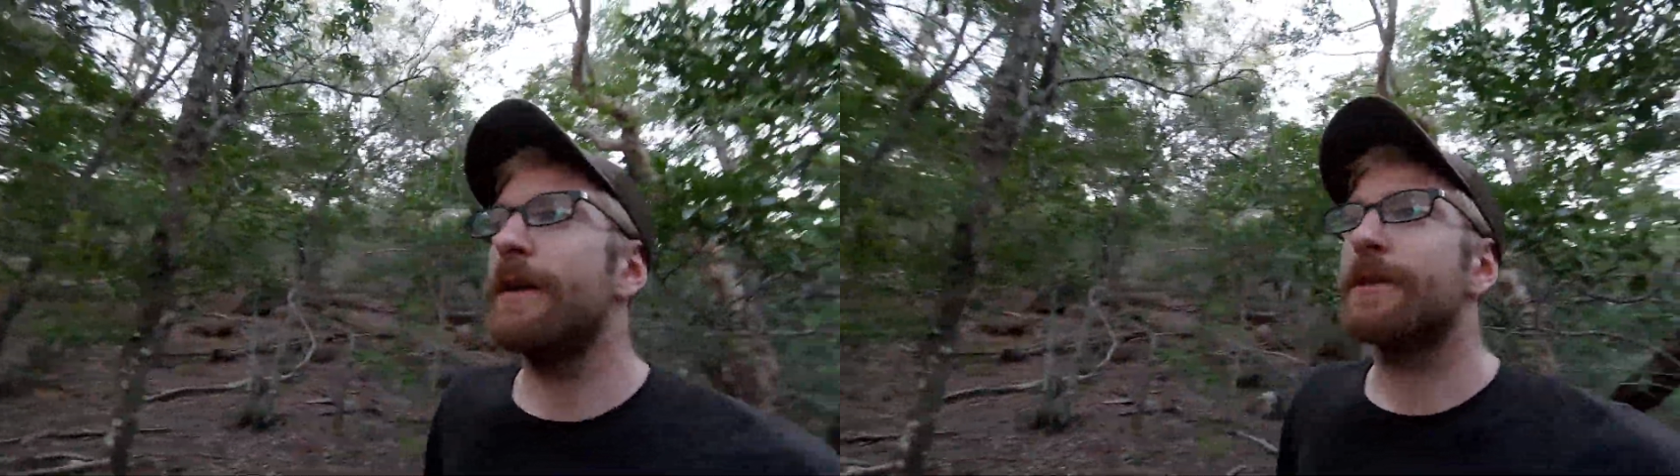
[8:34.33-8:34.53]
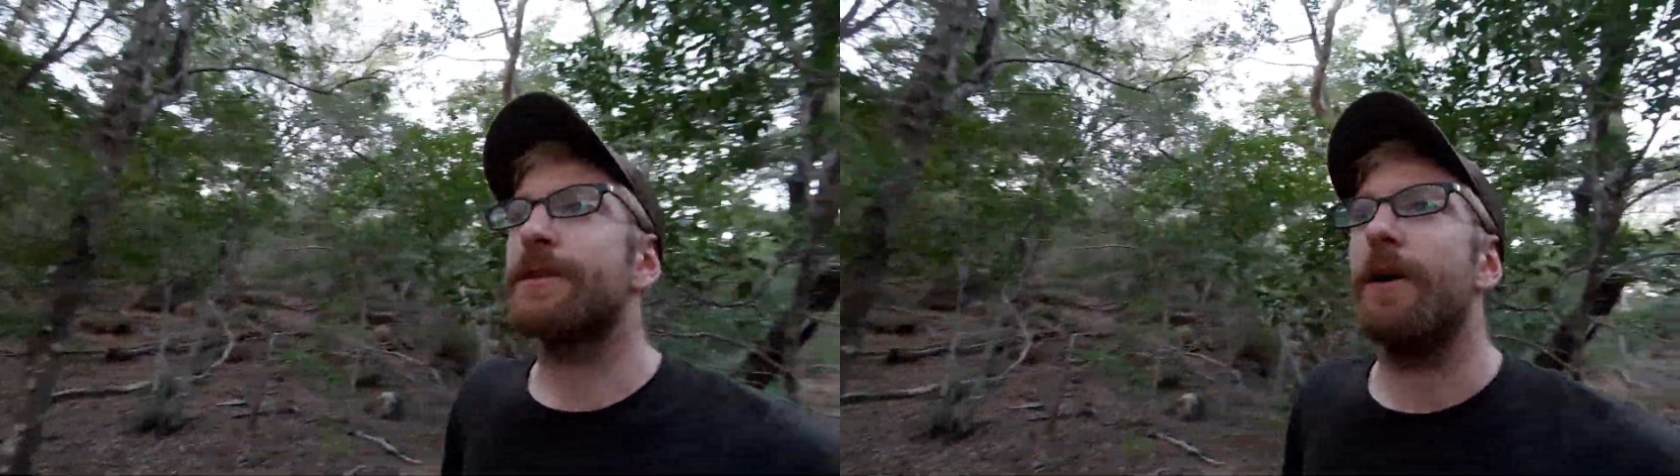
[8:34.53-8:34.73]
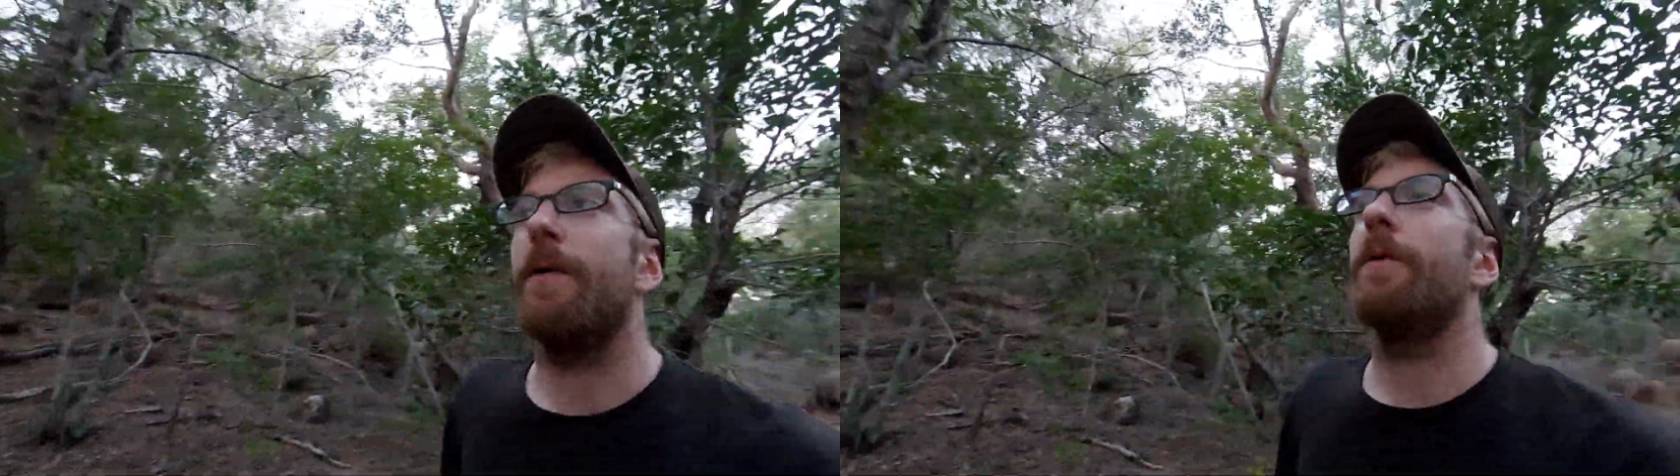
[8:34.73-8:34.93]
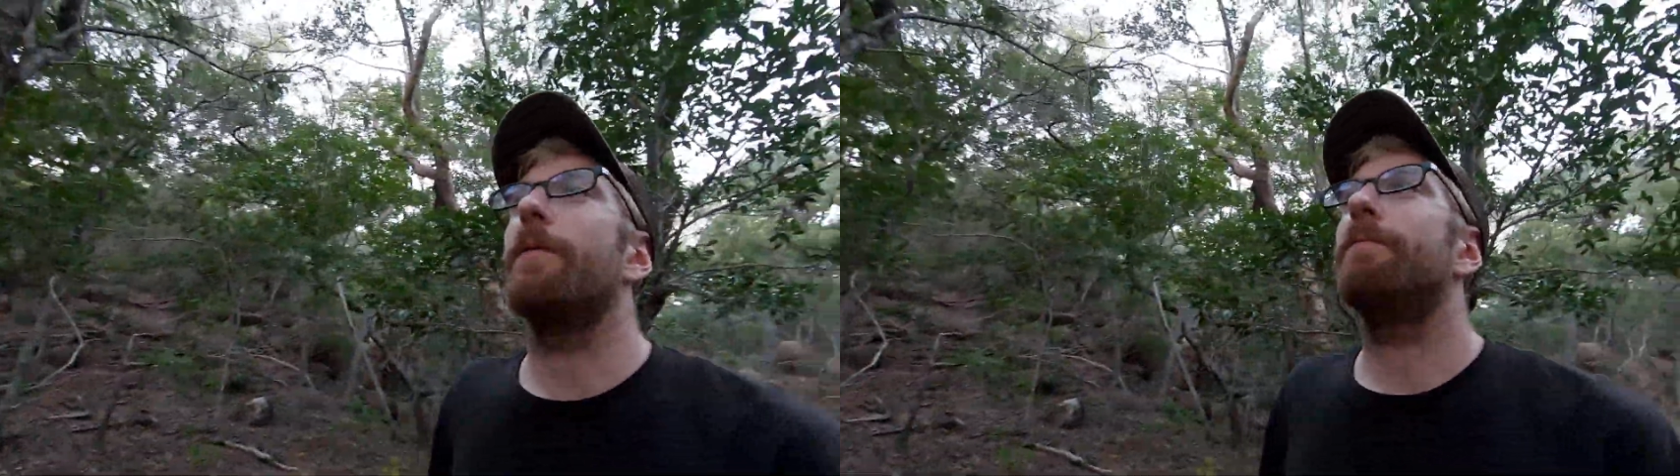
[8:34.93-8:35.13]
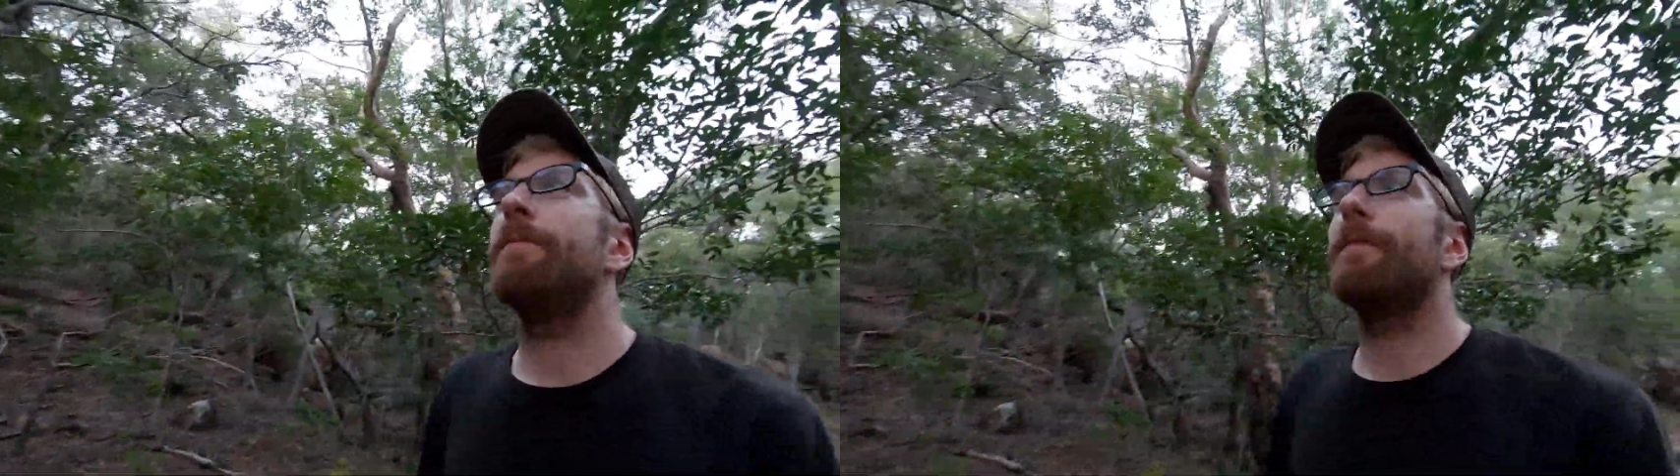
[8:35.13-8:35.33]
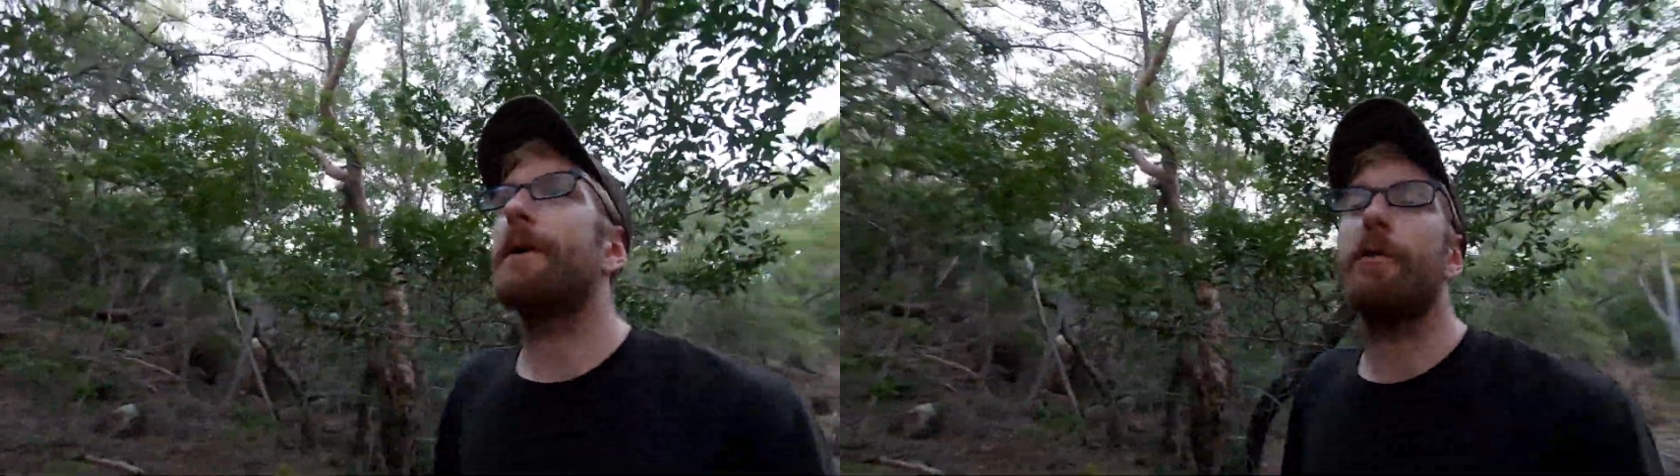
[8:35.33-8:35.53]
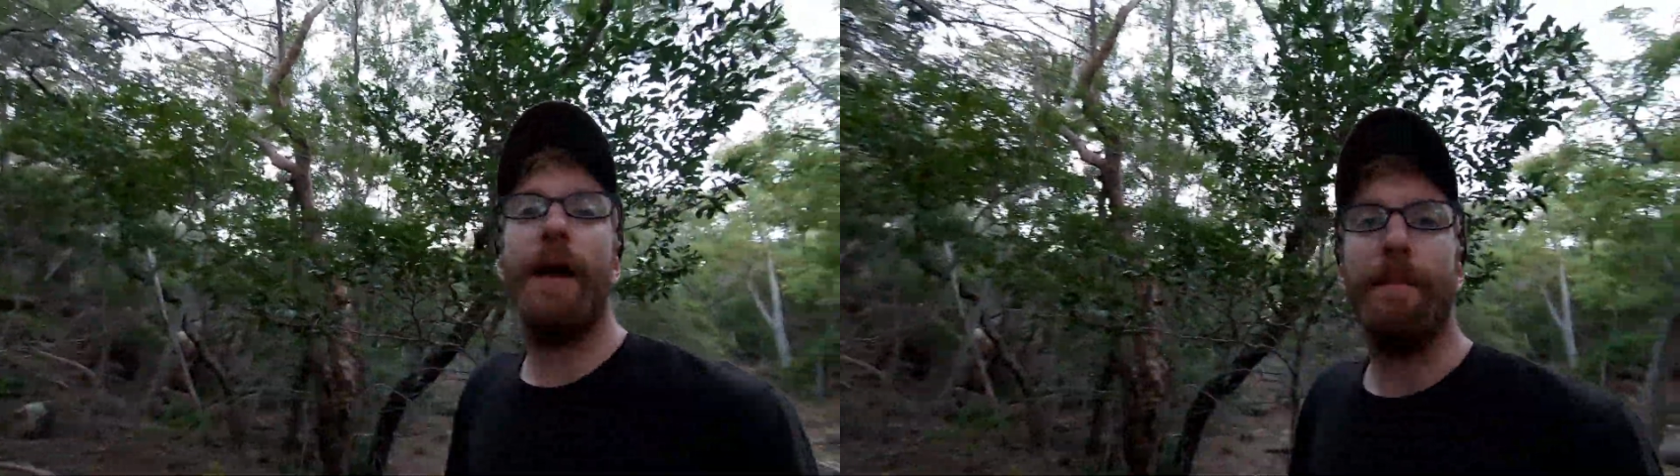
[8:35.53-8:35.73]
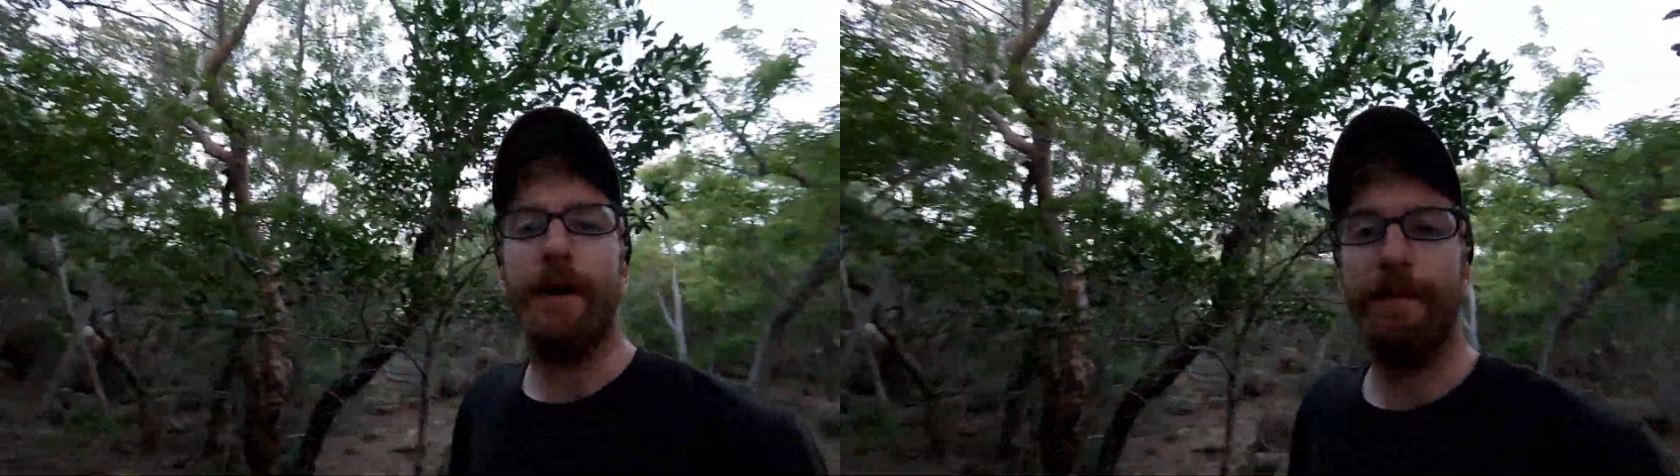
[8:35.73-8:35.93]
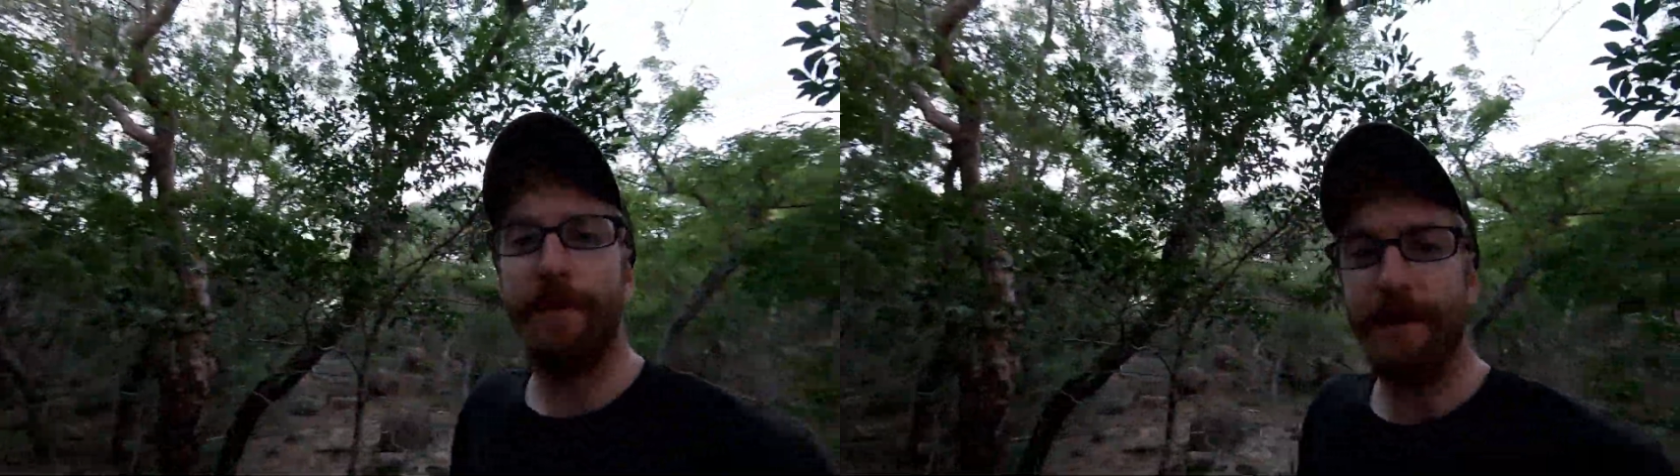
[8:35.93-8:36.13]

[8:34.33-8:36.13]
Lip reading: So I'm gonna wrap it up for